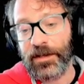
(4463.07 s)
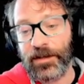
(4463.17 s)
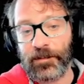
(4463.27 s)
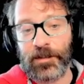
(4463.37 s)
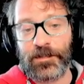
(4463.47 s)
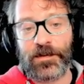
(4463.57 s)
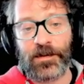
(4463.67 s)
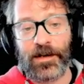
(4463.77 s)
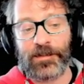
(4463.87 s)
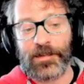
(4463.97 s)
Equip this
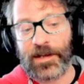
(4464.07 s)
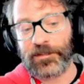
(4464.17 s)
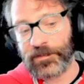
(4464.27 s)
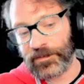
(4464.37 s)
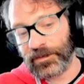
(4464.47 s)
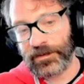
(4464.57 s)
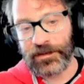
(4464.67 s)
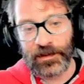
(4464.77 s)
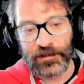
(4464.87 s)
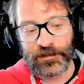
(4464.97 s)
item, absolutely
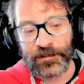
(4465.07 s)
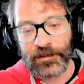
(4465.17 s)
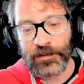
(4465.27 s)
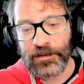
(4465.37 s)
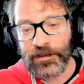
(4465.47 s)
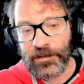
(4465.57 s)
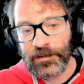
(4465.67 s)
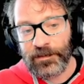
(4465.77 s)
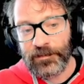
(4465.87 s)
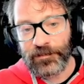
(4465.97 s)
yes.
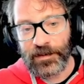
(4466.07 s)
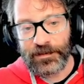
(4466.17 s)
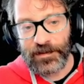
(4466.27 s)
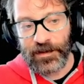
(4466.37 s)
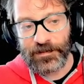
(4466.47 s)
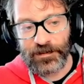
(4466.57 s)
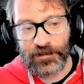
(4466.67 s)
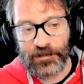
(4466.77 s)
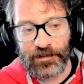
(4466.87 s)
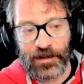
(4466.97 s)
Fantastic.
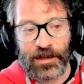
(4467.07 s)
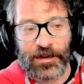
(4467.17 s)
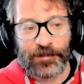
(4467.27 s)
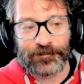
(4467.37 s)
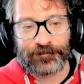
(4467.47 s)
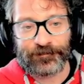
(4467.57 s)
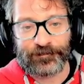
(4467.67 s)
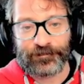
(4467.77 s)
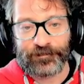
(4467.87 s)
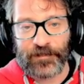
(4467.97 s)
So now
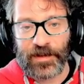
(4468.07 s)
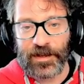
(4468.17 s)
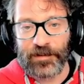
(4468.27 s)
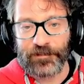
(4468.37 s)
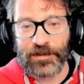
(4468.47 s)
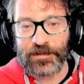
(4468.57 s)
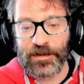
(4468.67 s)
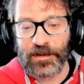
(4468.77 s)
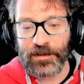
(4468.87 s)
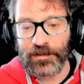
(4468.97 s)
our
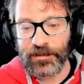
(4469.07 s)
fencer